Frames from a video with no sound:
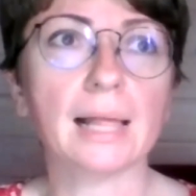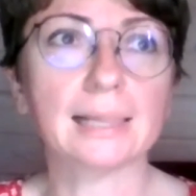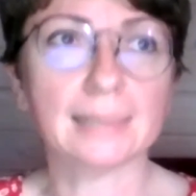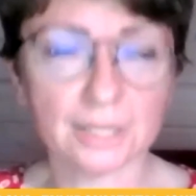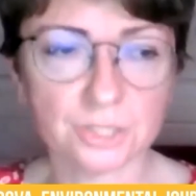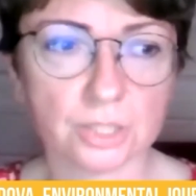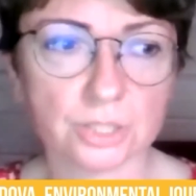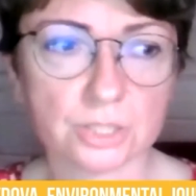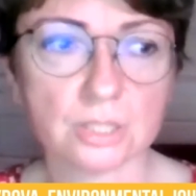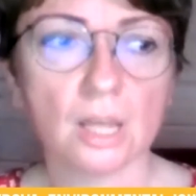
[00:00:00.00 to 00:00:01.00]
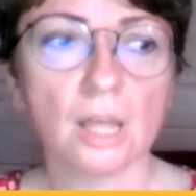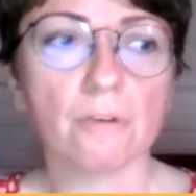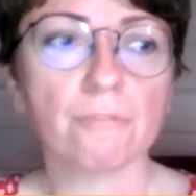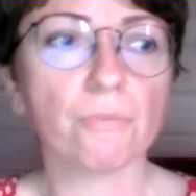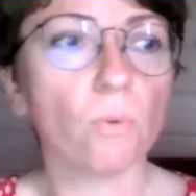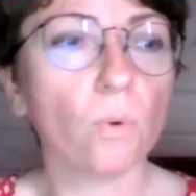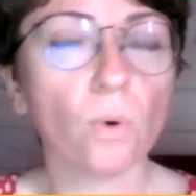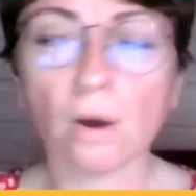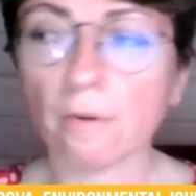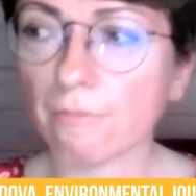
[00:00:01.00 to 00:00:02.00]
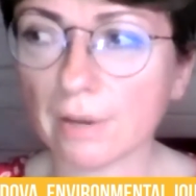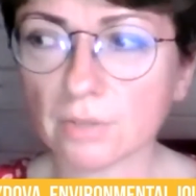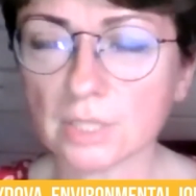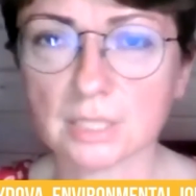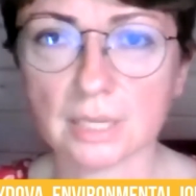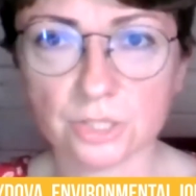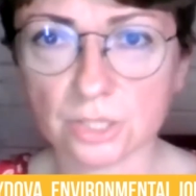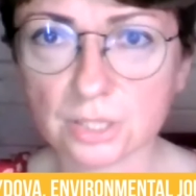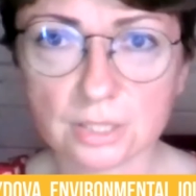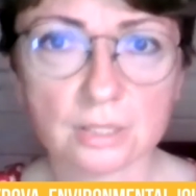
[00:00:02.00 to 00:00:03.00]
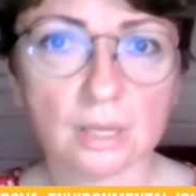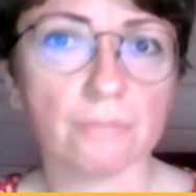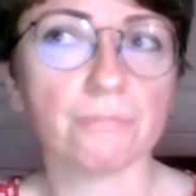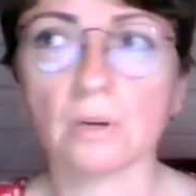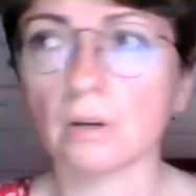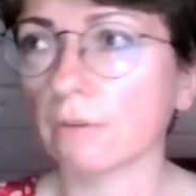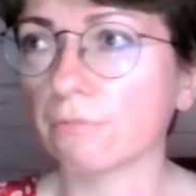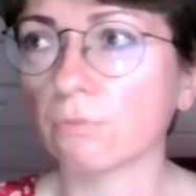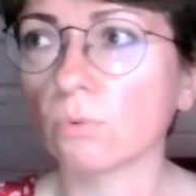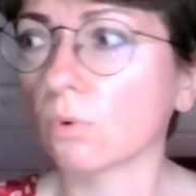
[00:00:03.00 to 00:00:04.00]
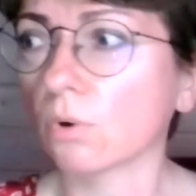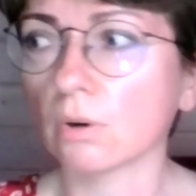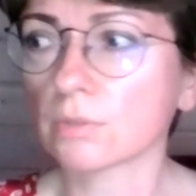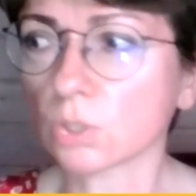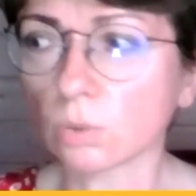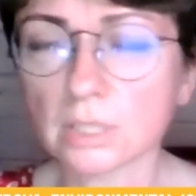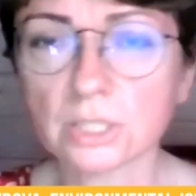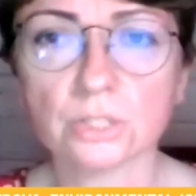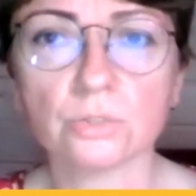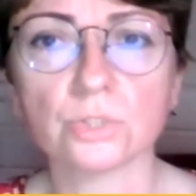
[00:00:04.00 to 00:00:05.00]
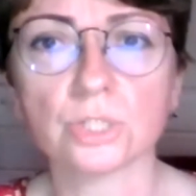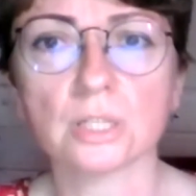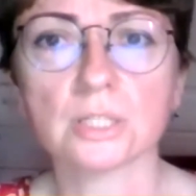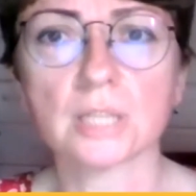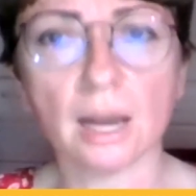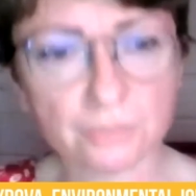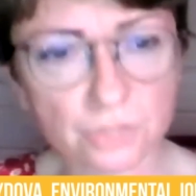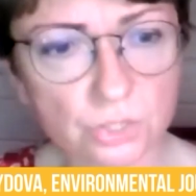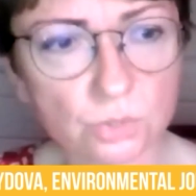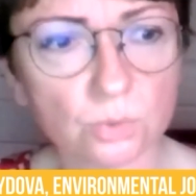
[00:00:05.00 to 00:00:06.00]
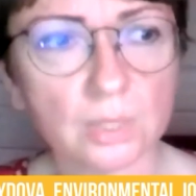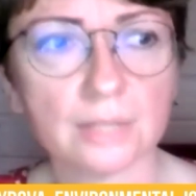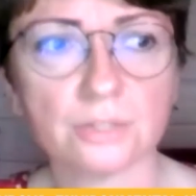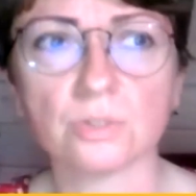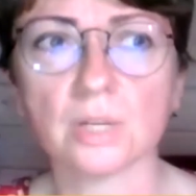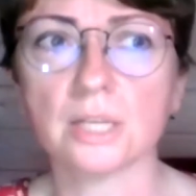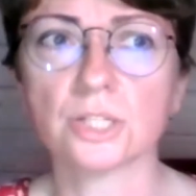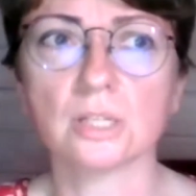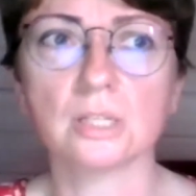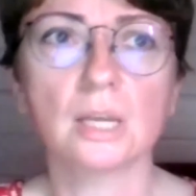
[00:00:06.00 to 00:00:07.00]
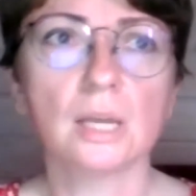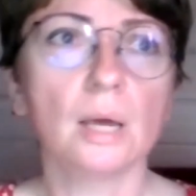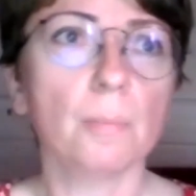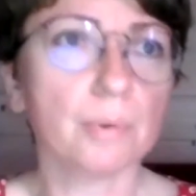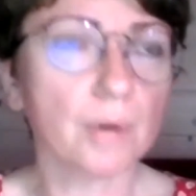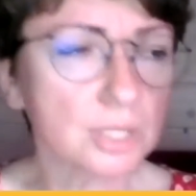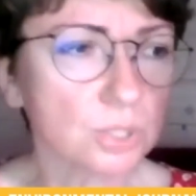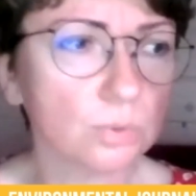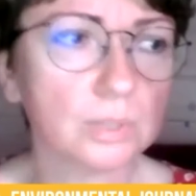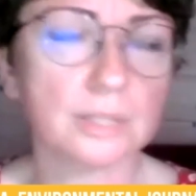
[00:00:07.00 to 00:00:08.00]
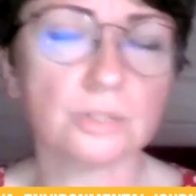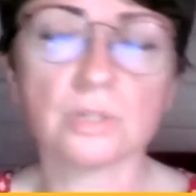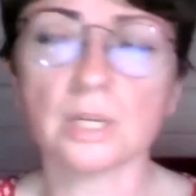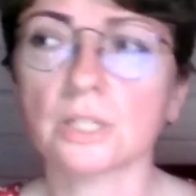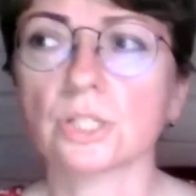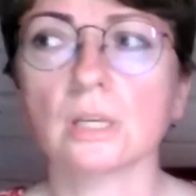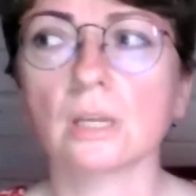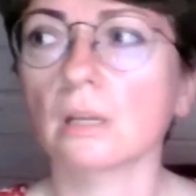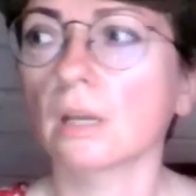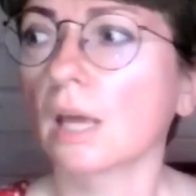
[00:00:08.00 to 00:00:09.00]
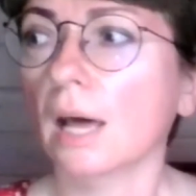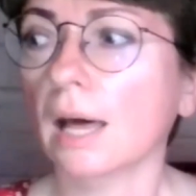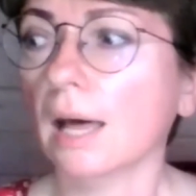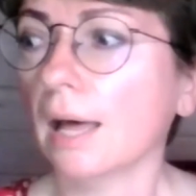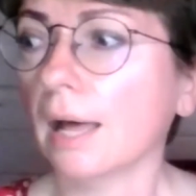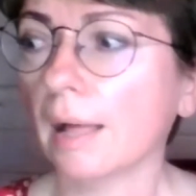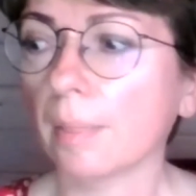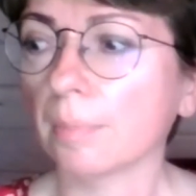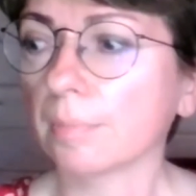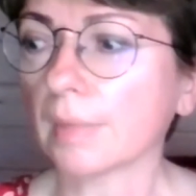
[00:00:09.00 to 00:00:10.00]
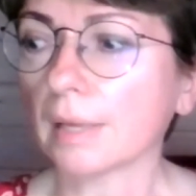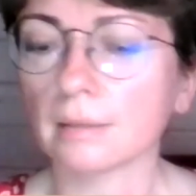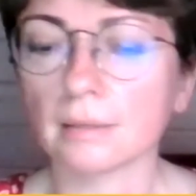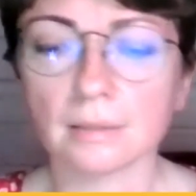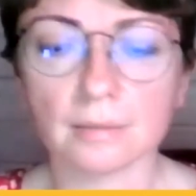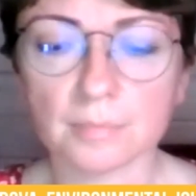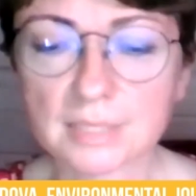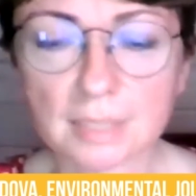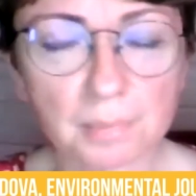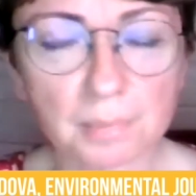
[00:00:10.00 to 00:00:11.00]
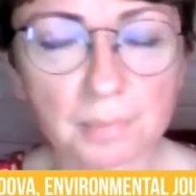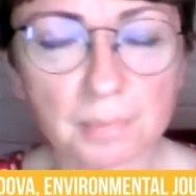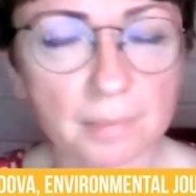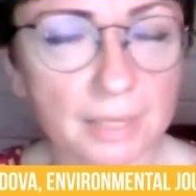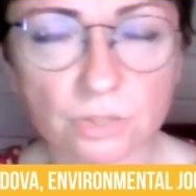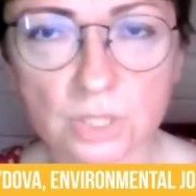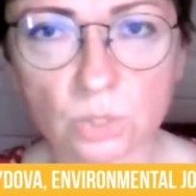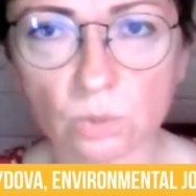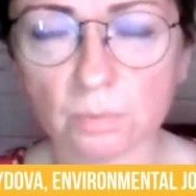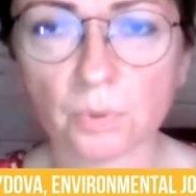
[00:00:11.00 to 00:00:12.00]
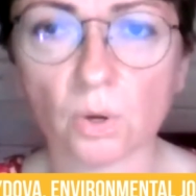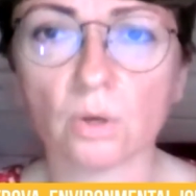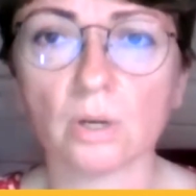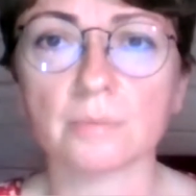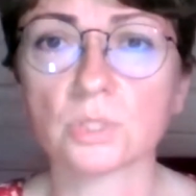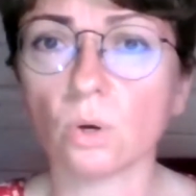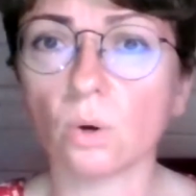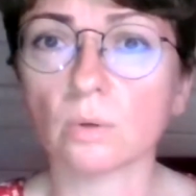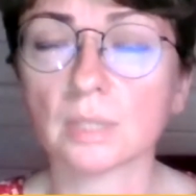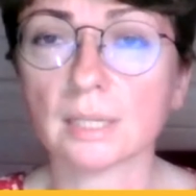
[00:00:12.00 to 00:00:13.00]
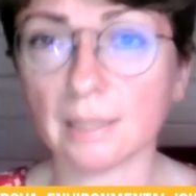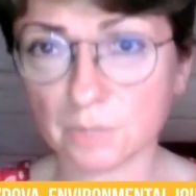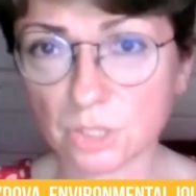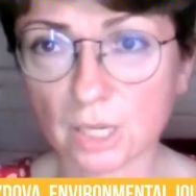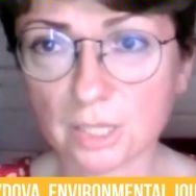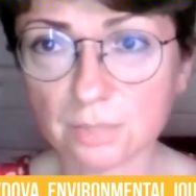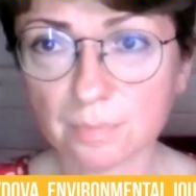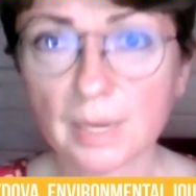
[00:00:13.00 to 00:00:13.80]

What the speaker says: lectures for various ages, for school institutions, after school education, preschool education, supplementary school programs on climate change.